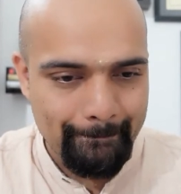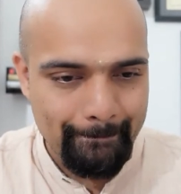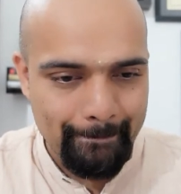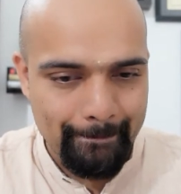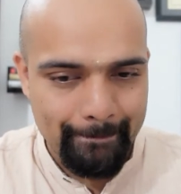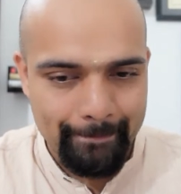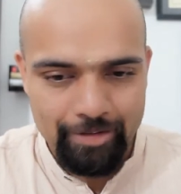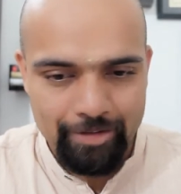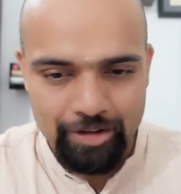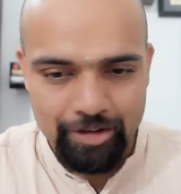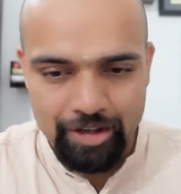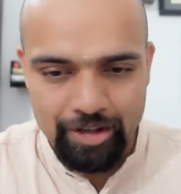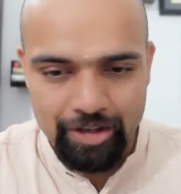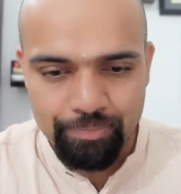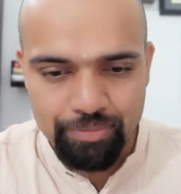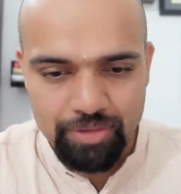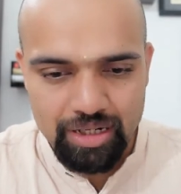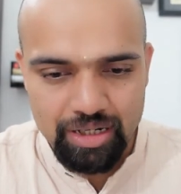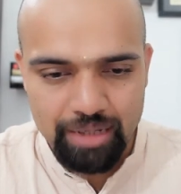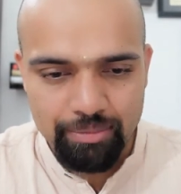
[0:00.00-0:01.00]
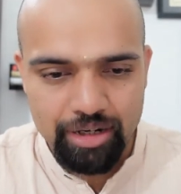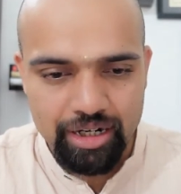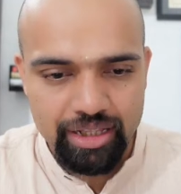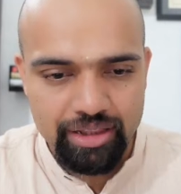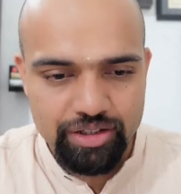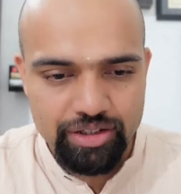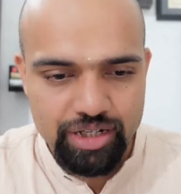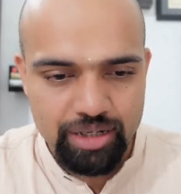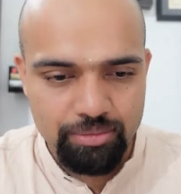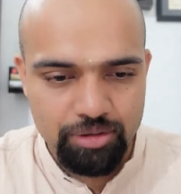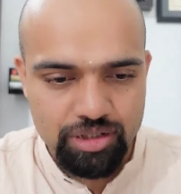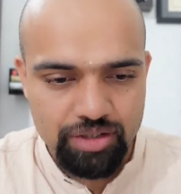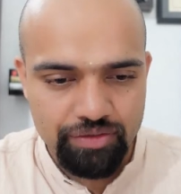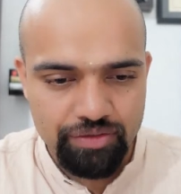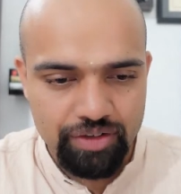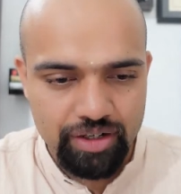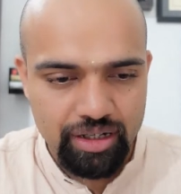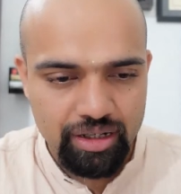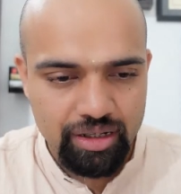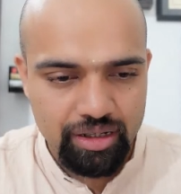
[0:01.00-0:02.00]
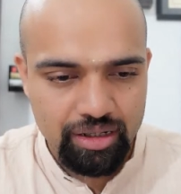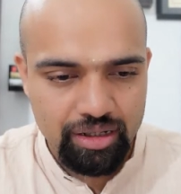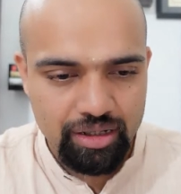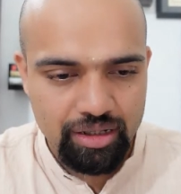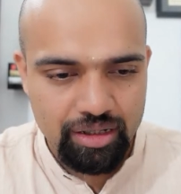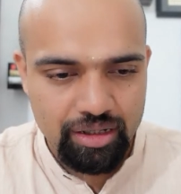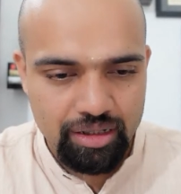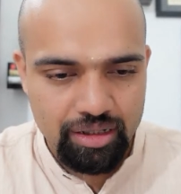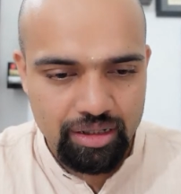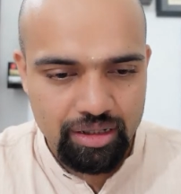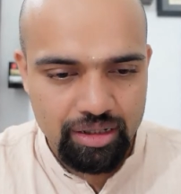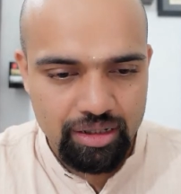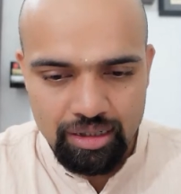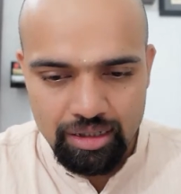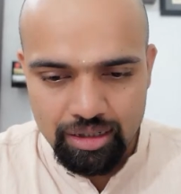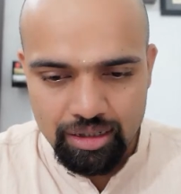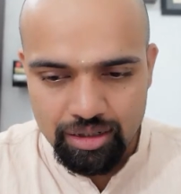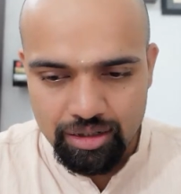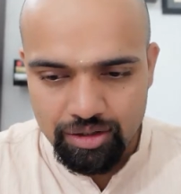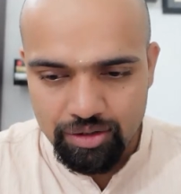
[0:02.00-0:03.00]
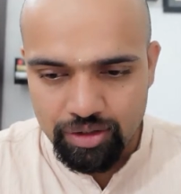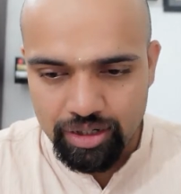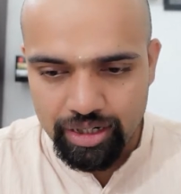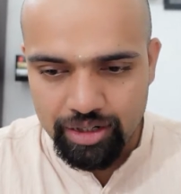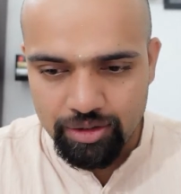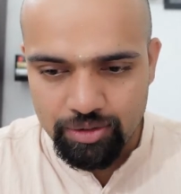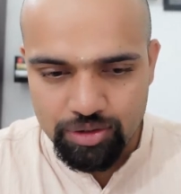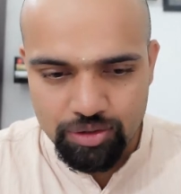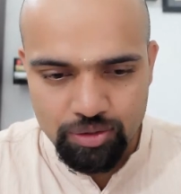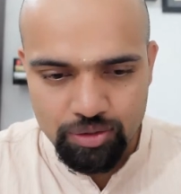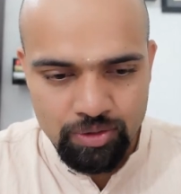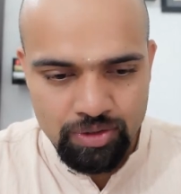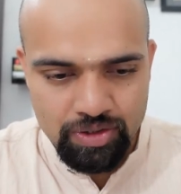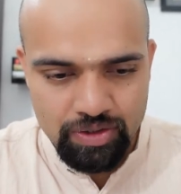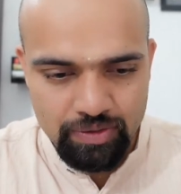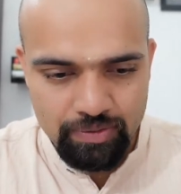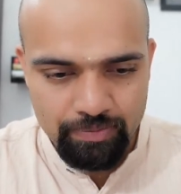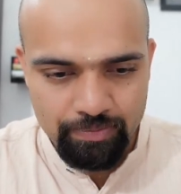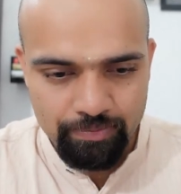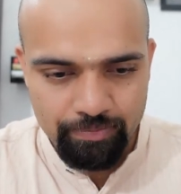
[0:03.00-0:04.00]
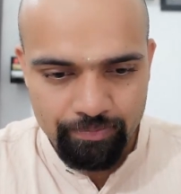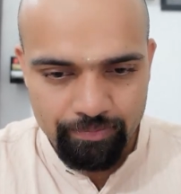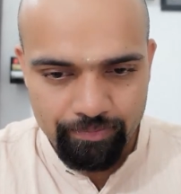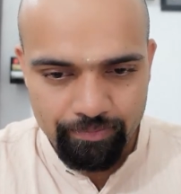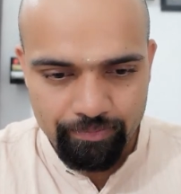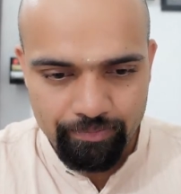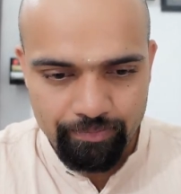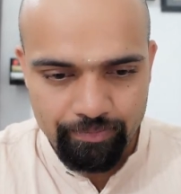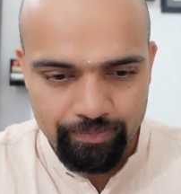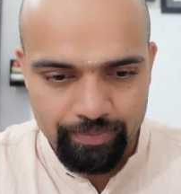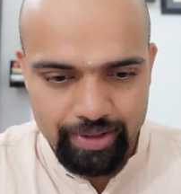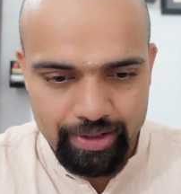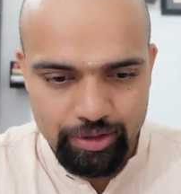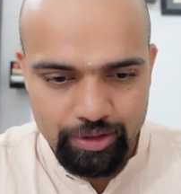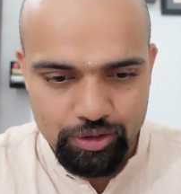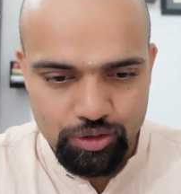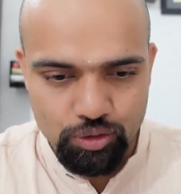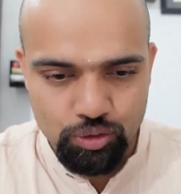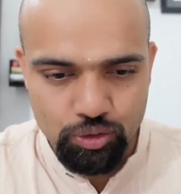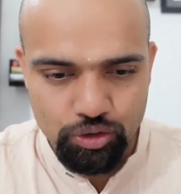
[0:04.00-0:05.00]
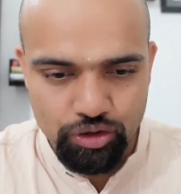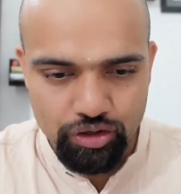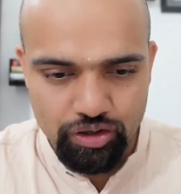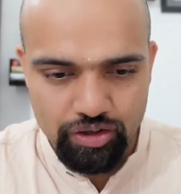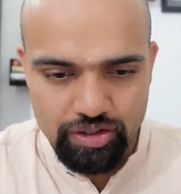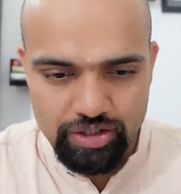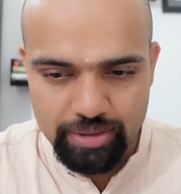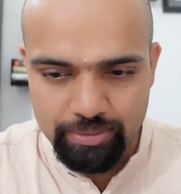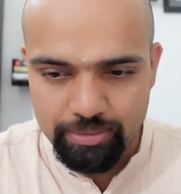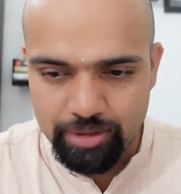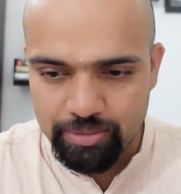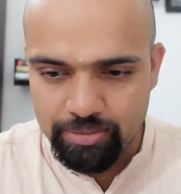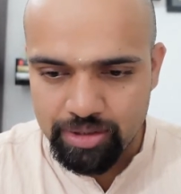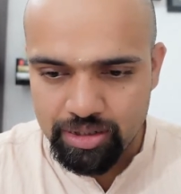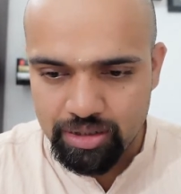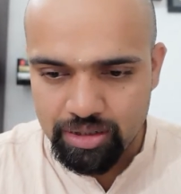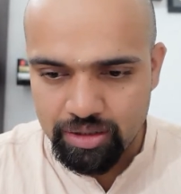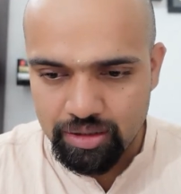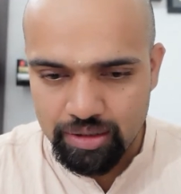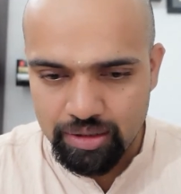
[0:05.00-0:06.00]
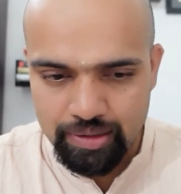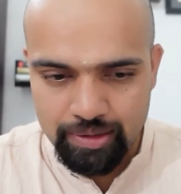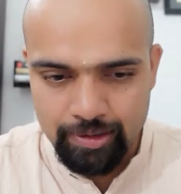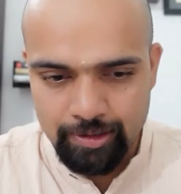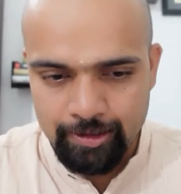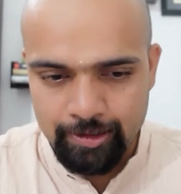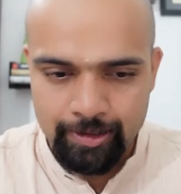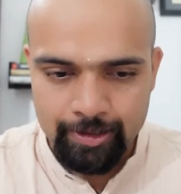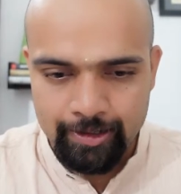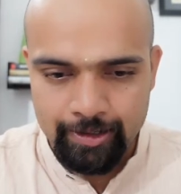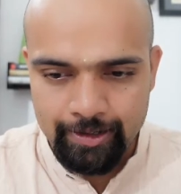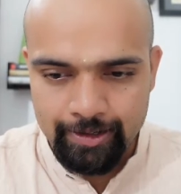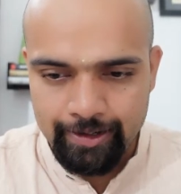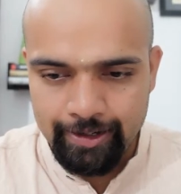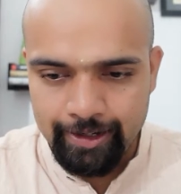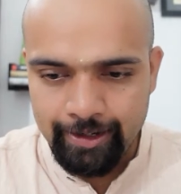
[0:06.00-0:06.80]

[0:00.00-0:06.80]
Okay, type ready in the chat box if you're ready to write down scores, to score your symptoms. Ready?